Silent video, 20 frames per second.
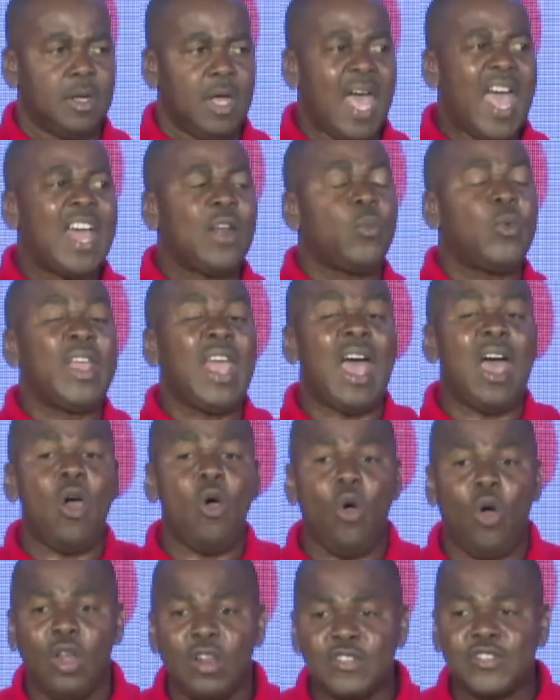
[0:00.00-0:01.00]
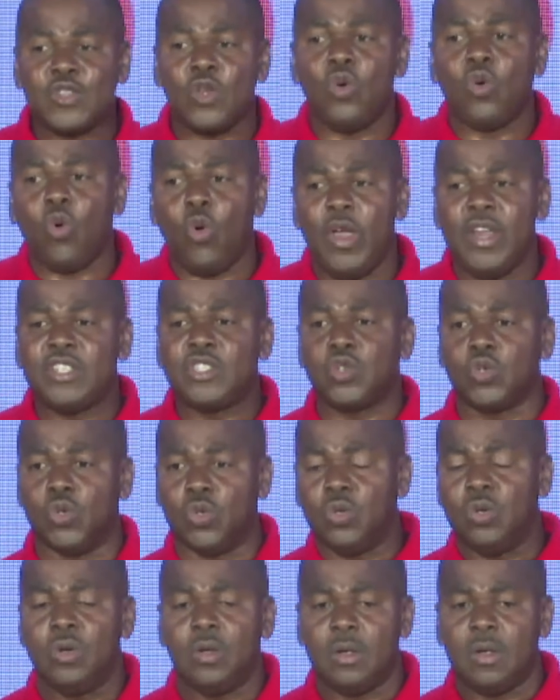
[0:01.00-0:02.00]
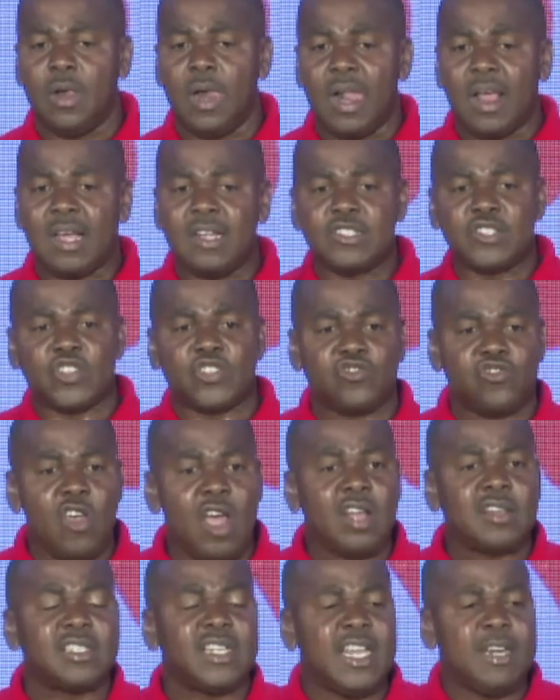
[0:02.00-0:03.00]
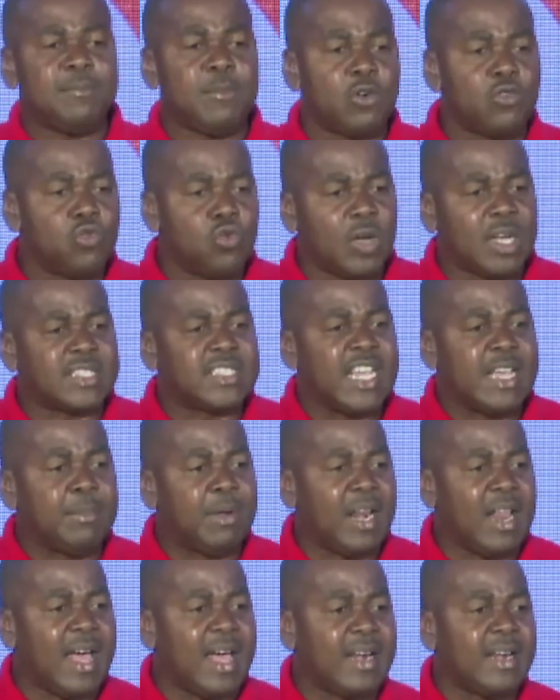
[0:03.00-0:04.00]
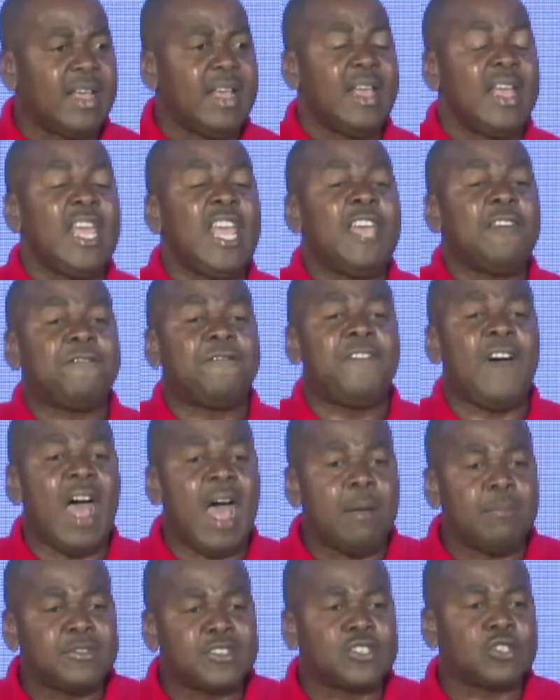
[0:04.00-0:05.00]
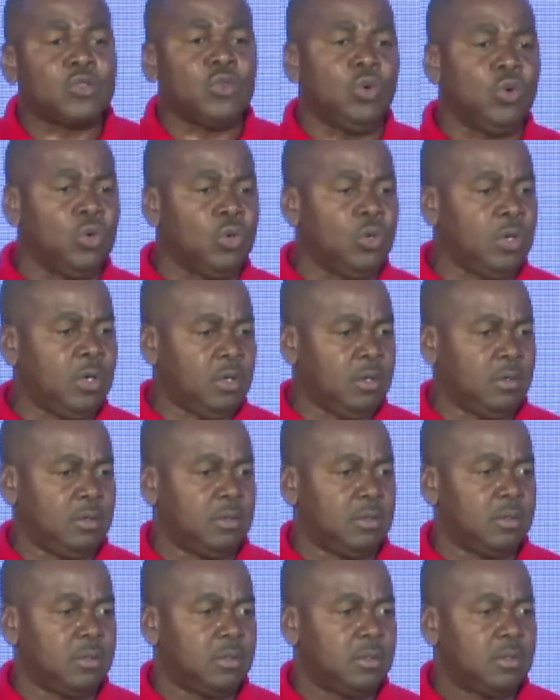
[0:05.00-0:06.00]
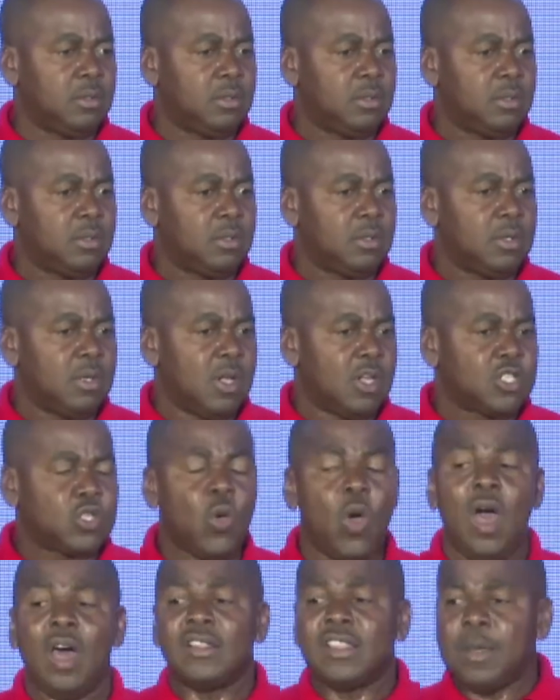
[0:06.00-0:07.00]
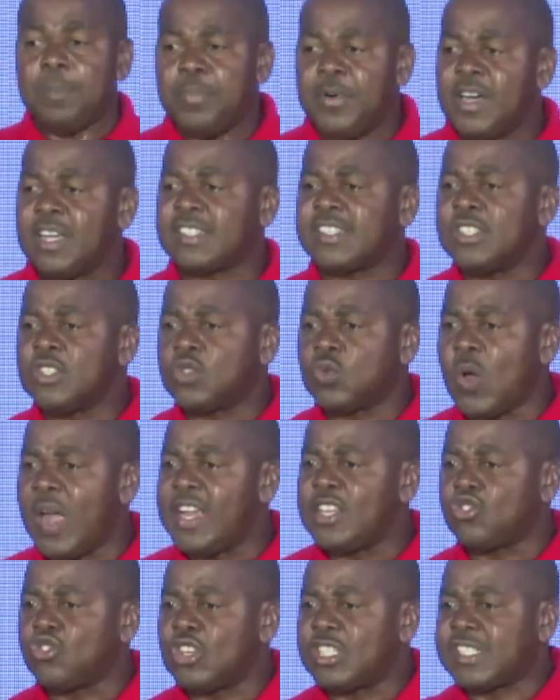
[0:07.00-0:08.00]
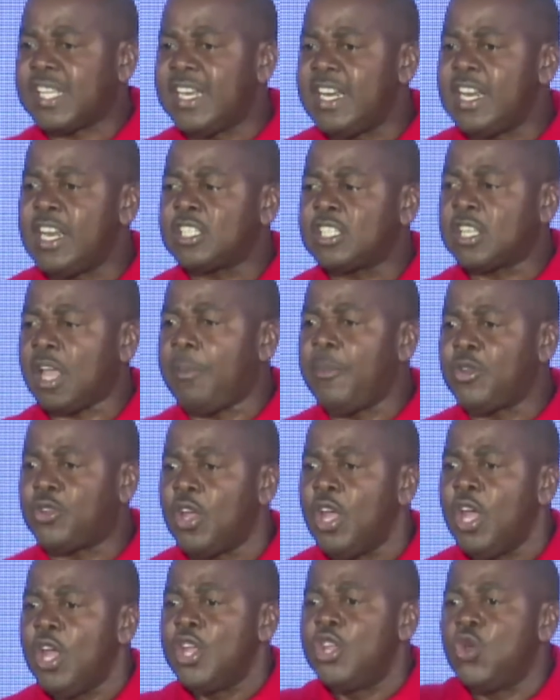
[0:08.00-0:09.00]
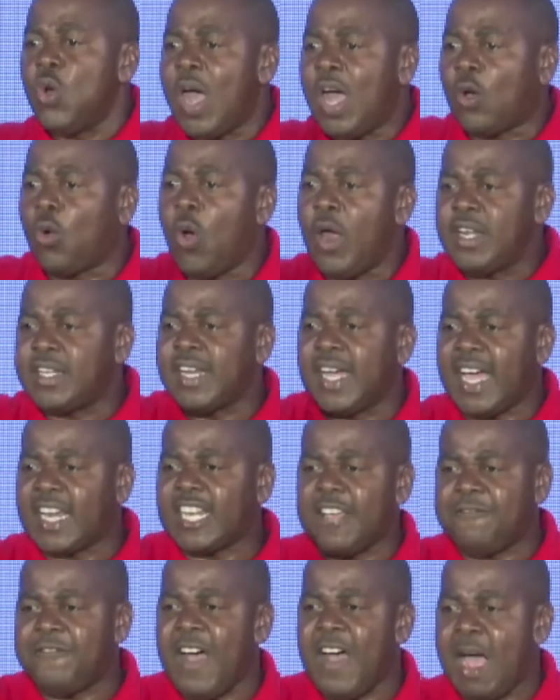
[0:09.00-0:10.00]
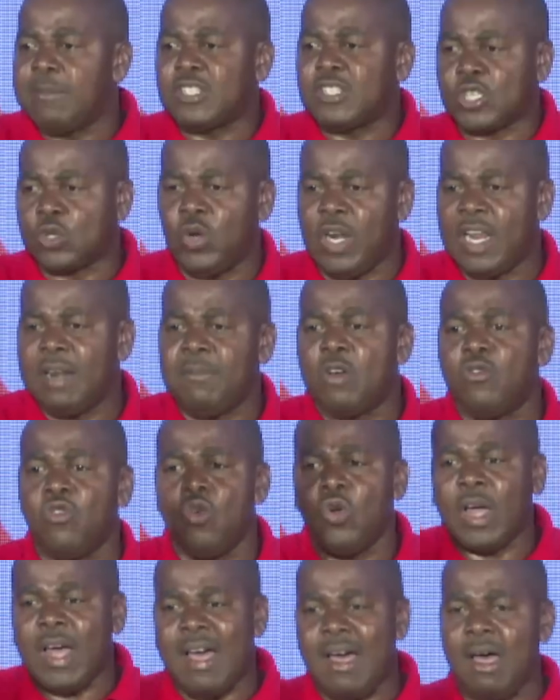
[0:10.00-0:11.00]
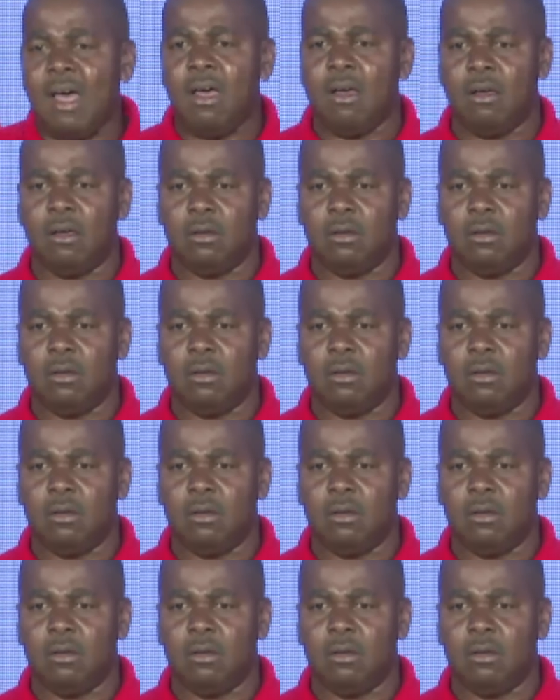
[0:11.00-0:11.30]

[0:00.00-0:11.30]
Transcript: And we are also going to construct in Moruga Tableland a farm school. So other persons who are interested in this community, you are going to get a farm school in Moruga.